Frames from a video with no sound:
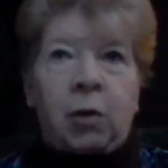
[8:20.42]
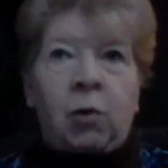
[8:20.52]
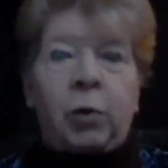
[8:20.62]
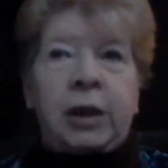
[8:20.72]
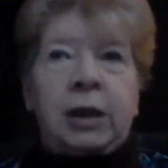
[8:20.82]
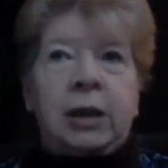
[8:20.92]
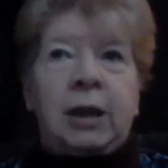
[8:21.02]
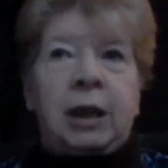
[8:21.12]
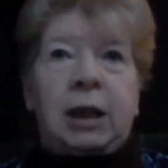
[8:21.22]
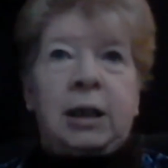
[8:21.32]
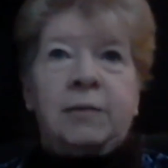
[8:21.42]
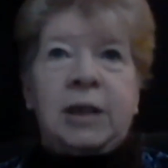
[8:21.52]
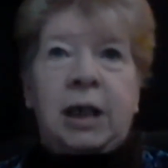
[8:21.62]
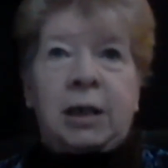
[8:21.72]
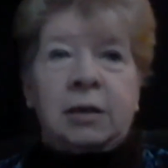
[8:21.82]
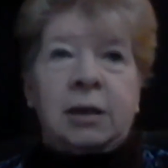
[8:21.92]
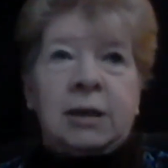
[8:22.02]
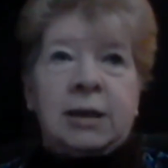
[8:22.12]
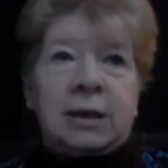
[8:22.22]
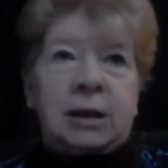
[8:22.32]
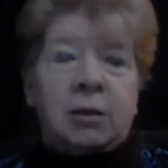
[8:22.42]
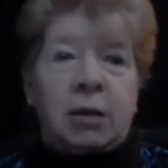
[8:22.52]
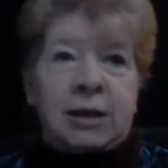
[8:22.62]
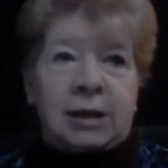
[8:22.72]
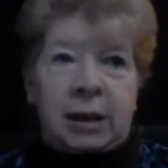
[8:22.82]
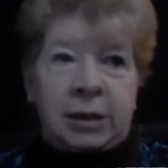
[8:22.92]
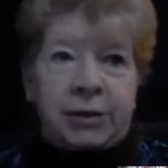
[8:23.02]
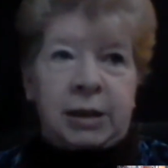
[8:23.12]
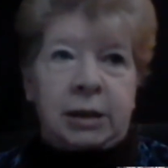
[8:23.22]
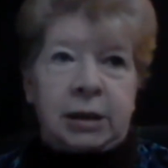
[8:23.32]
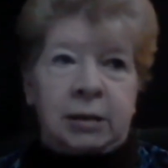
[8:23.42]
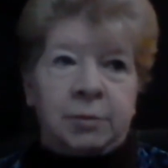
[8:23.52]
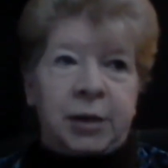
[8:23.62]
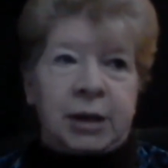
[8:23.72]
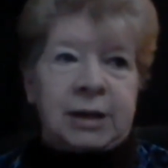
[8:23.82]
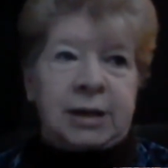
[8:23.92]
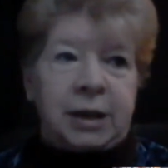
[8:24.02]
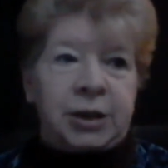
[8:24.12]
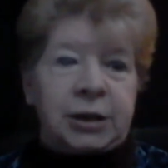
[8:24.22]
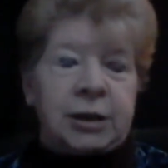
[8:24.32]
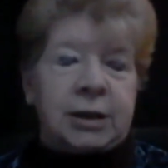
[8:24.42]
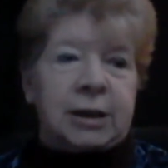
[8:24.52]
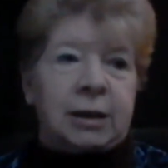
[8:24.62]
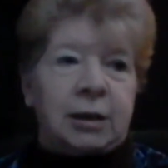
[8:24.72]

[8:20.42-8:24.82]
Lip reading: We have taken this across the country in presentations.